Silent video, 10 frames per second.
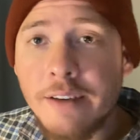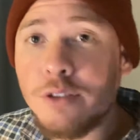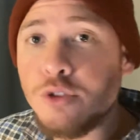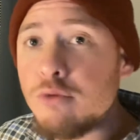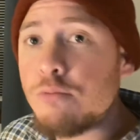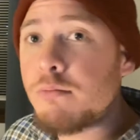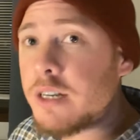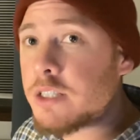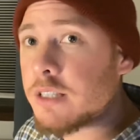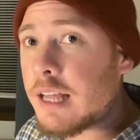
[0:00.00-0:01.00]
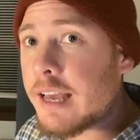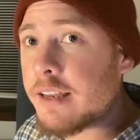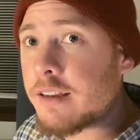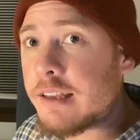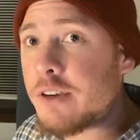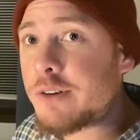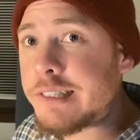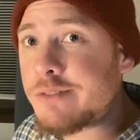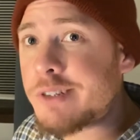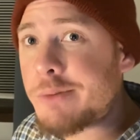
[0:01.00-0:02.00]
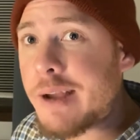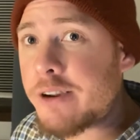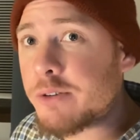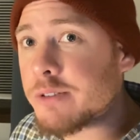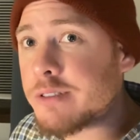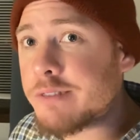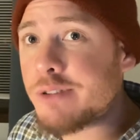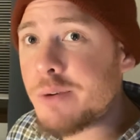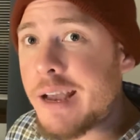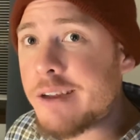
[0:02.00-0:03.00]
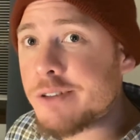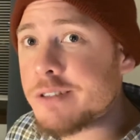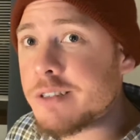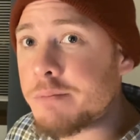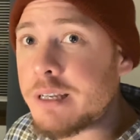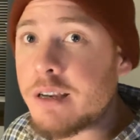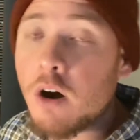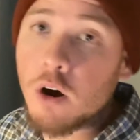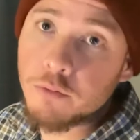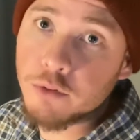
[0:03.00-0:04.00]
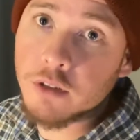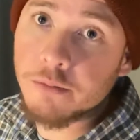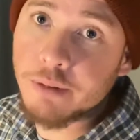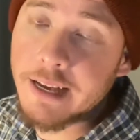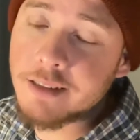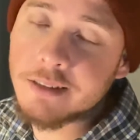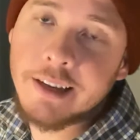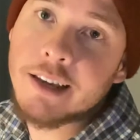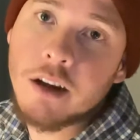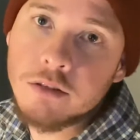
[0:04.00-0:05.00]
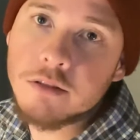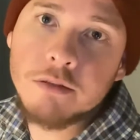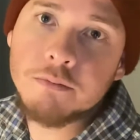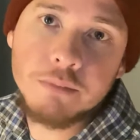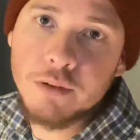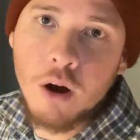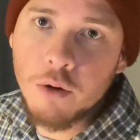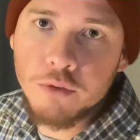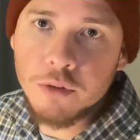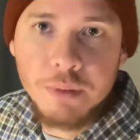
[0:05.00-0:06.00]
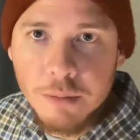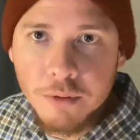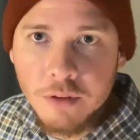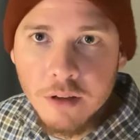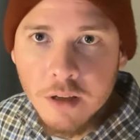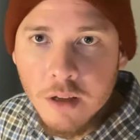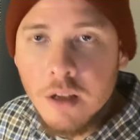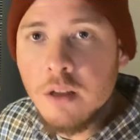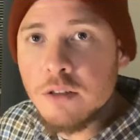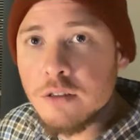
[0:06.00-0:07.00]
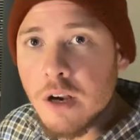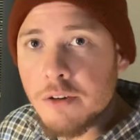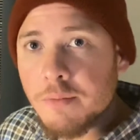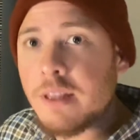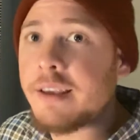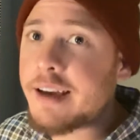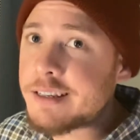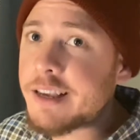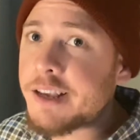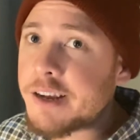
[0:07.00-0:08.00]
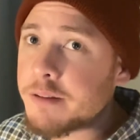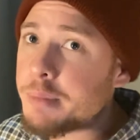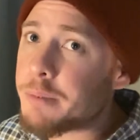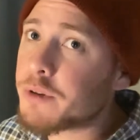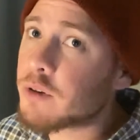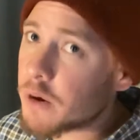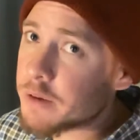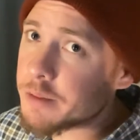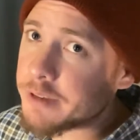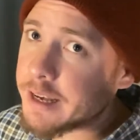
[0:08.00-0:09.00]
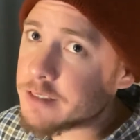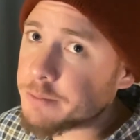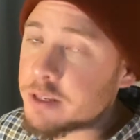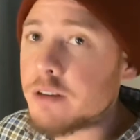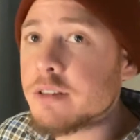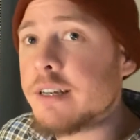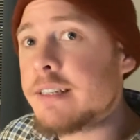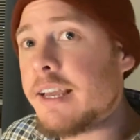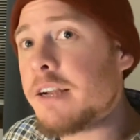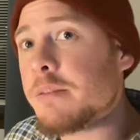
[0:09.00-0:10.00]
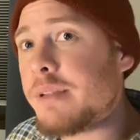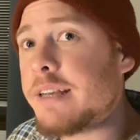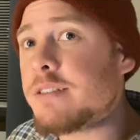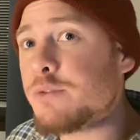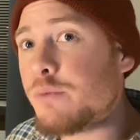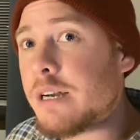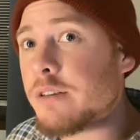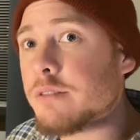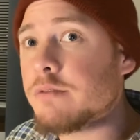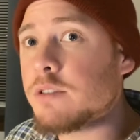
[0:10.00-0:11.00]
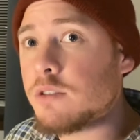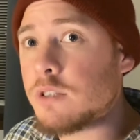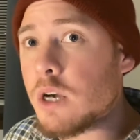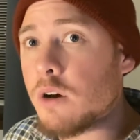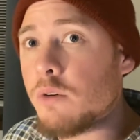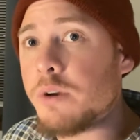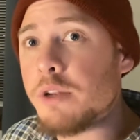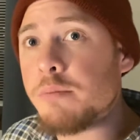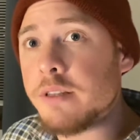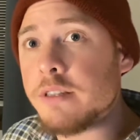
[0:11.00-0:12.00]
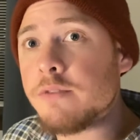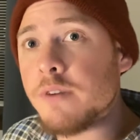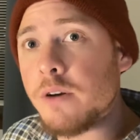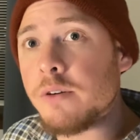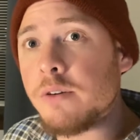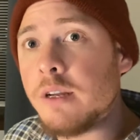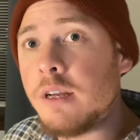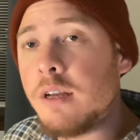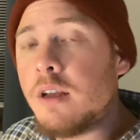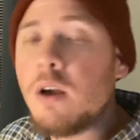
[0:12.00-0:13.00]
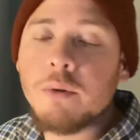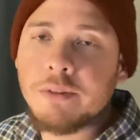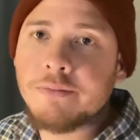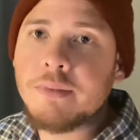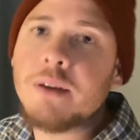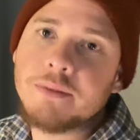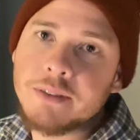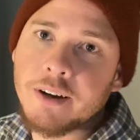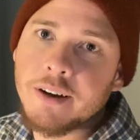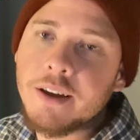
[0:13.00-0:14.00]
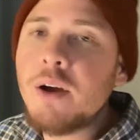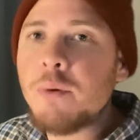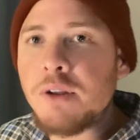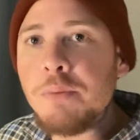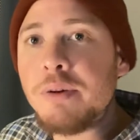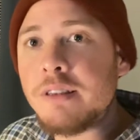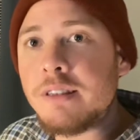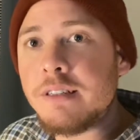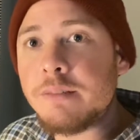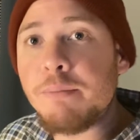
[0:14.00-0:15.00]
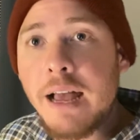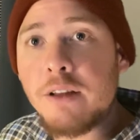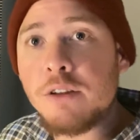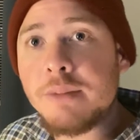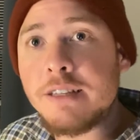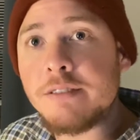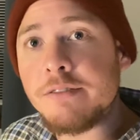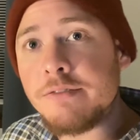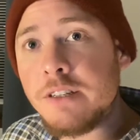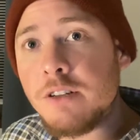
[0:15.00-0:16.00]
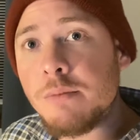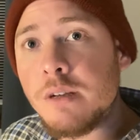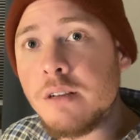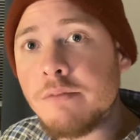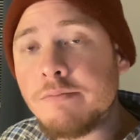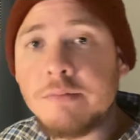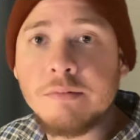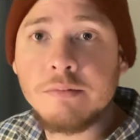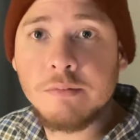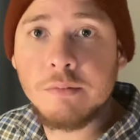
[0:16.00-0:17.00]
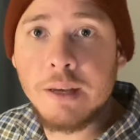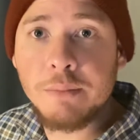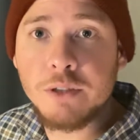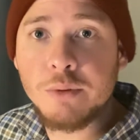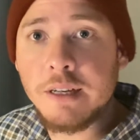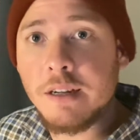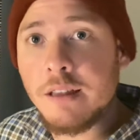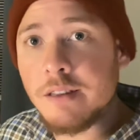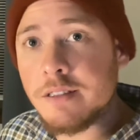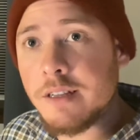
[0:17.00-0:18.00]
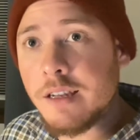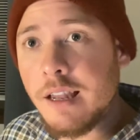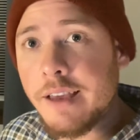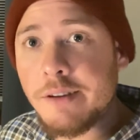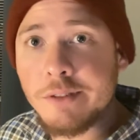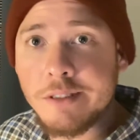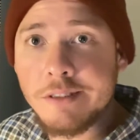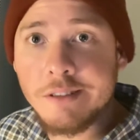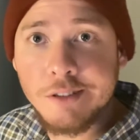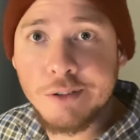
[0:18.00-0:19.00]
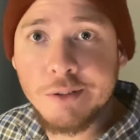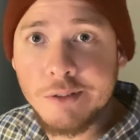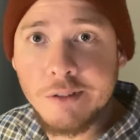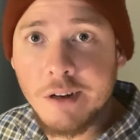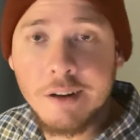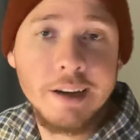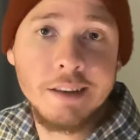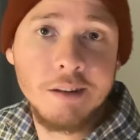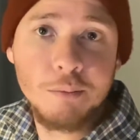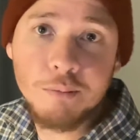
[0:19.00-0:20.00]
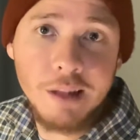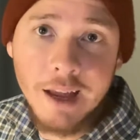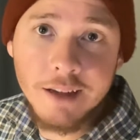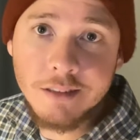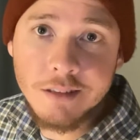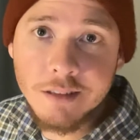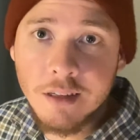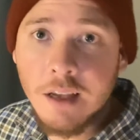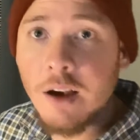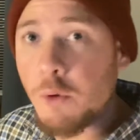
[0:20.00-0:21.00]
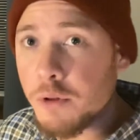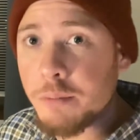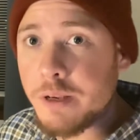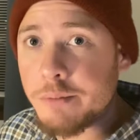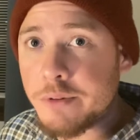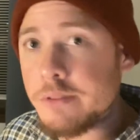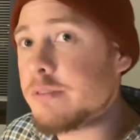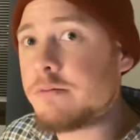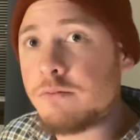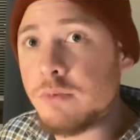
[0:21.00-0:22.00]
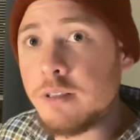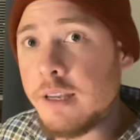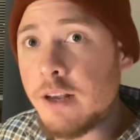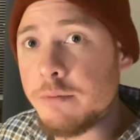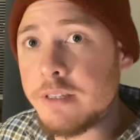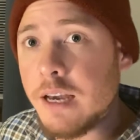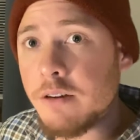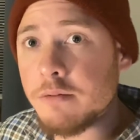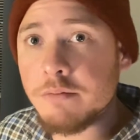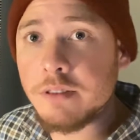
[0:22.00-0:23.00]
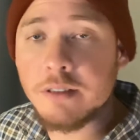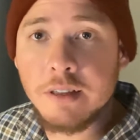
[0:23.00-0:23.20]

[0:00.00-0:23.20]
too much light, it creates free radicals. And free radicals can be harmful to the plants, and they can also be harmful to people. So, you got to take care of the people growing the plants, but you also got to take care of the plants as well. So, when you put this bioluminescent film in between the sunlight, which is a little too strong, and the plants or the people, really helps out. It's